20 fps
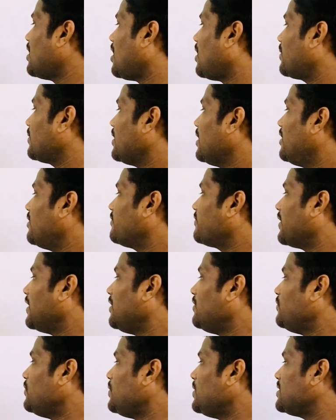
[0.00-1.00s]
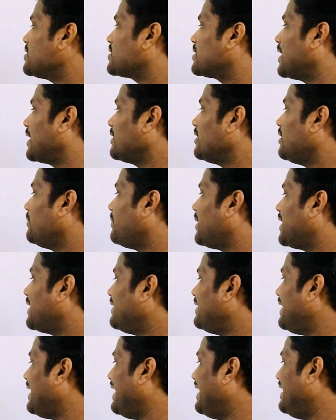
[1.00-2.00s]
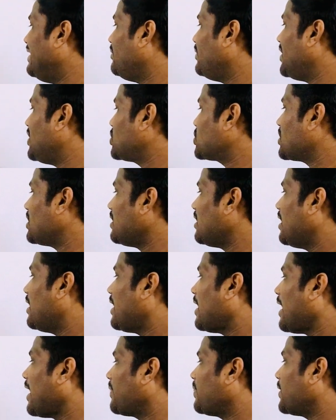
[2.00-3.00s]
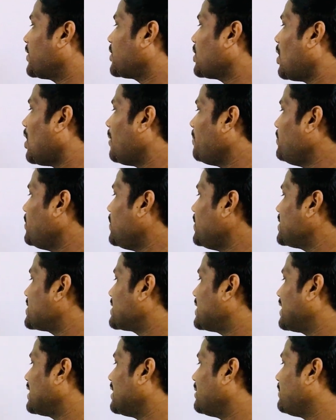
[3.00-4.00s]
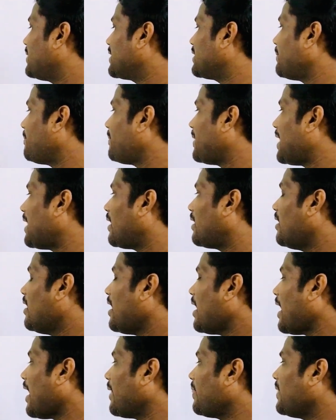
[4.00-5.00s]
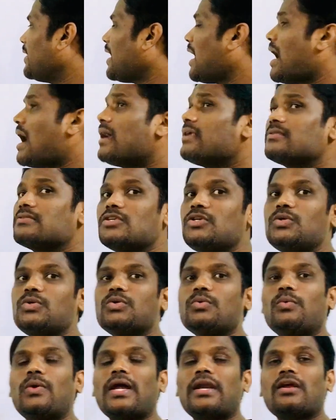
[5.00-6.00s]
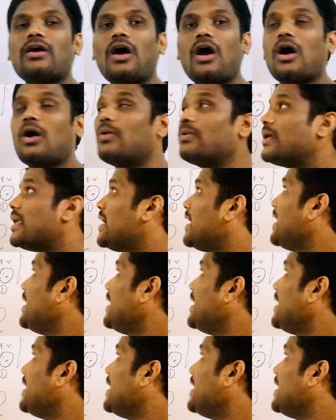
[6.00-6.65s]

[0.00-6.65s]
out. Front view is nothing but the elevation and the top view is nothing but the plan, and they ask you to work out,